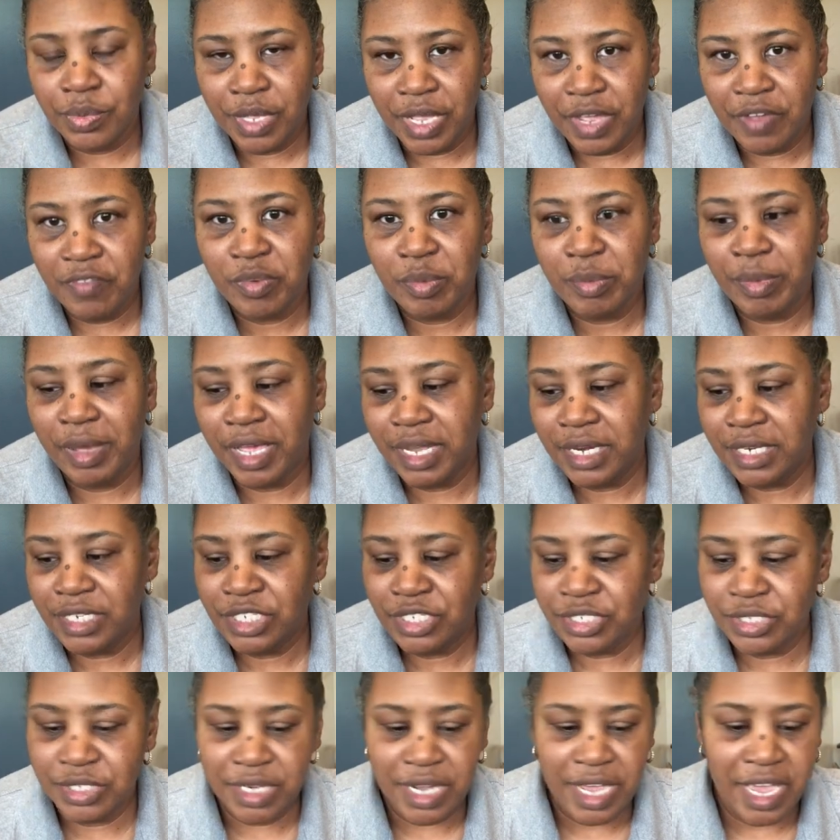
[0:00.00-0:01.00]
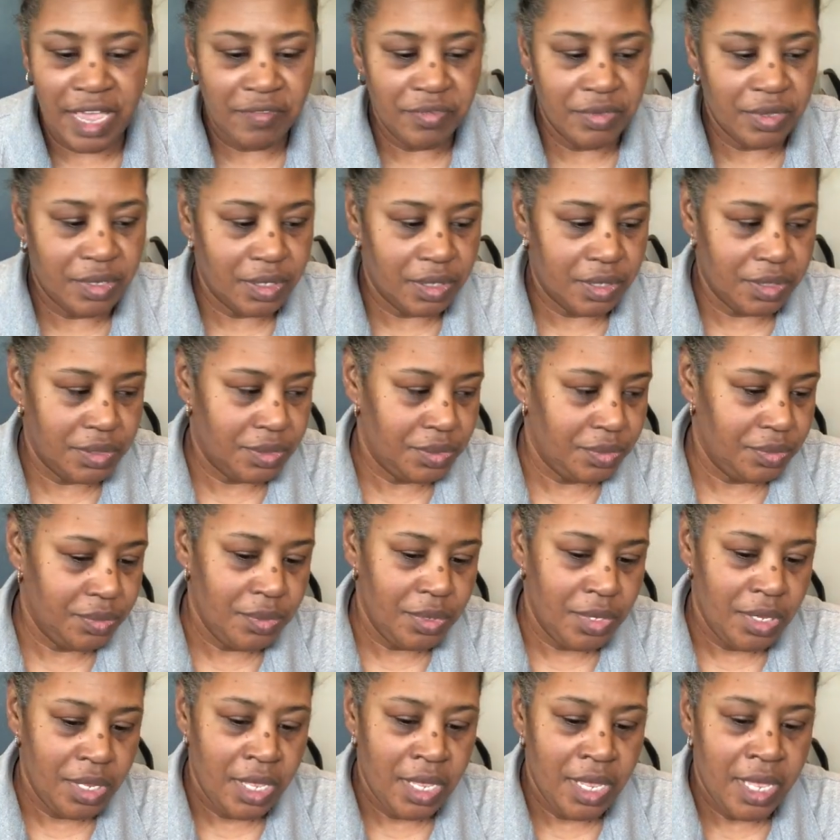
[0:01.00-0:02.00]
everybody should have glue.
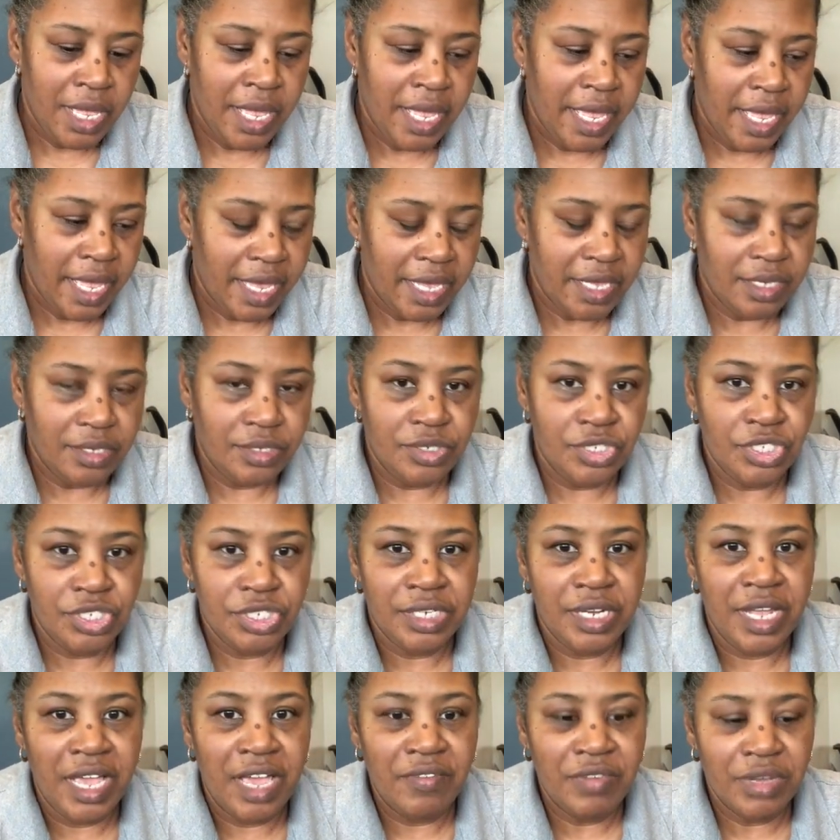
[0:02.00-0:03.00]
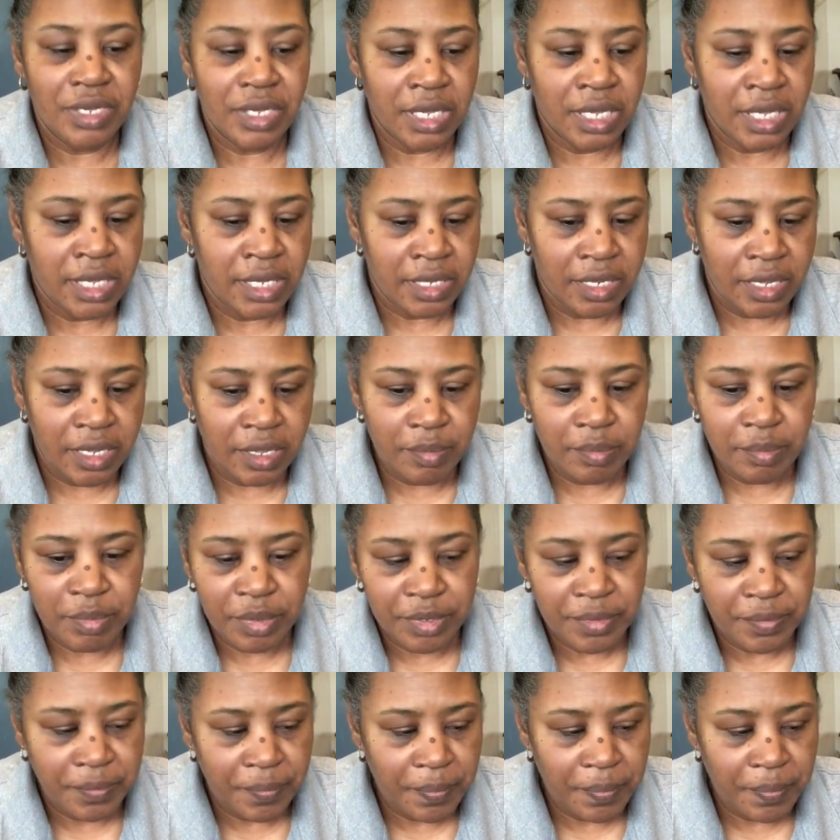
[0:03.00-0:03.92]
And you should have a cup